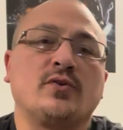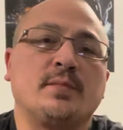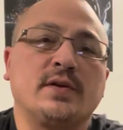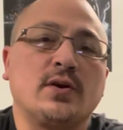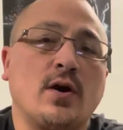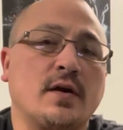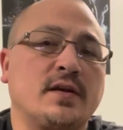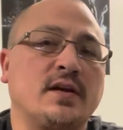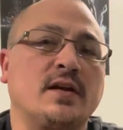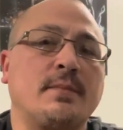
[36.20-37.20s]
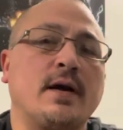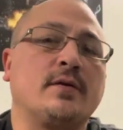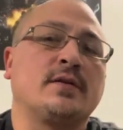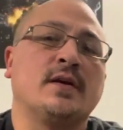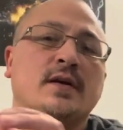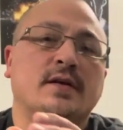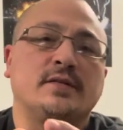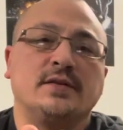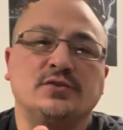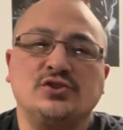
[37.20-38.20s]
to be talking about
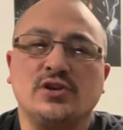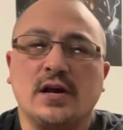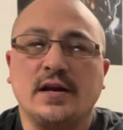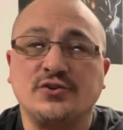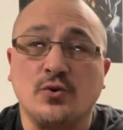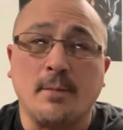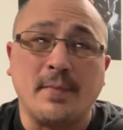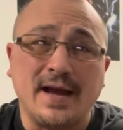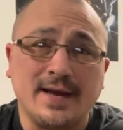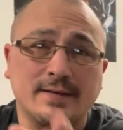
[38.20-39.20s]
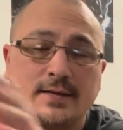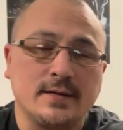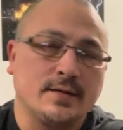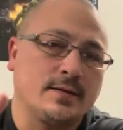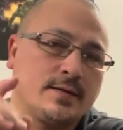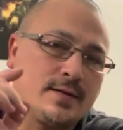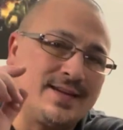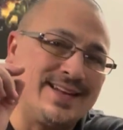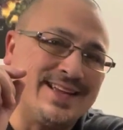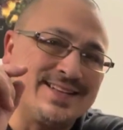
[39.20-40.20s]
the G.I. Joe Bat
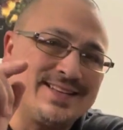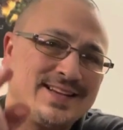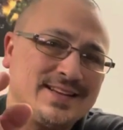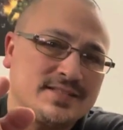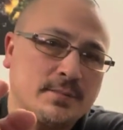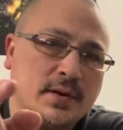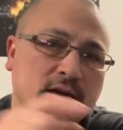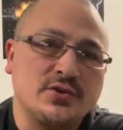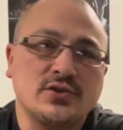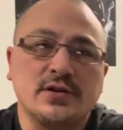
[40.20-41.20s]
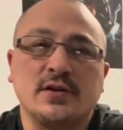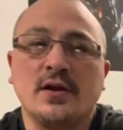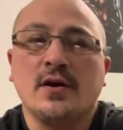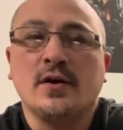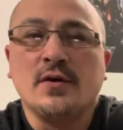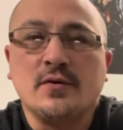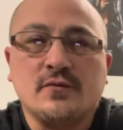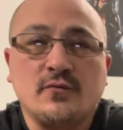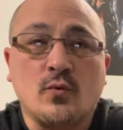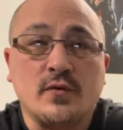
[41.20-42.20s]
in anticipation
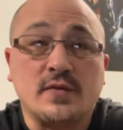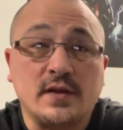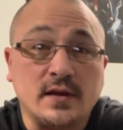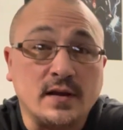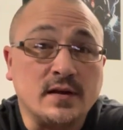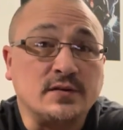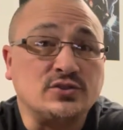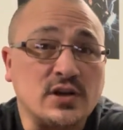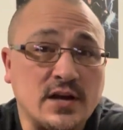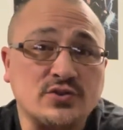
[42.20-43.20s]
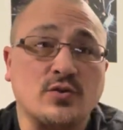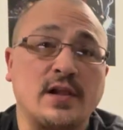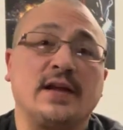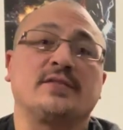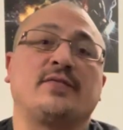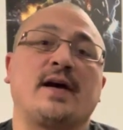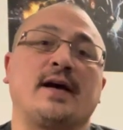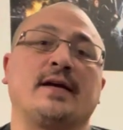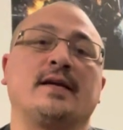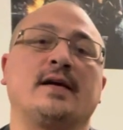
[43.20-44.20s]
for the G.I. Joe
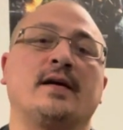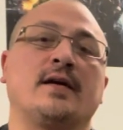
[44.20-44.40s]
Classified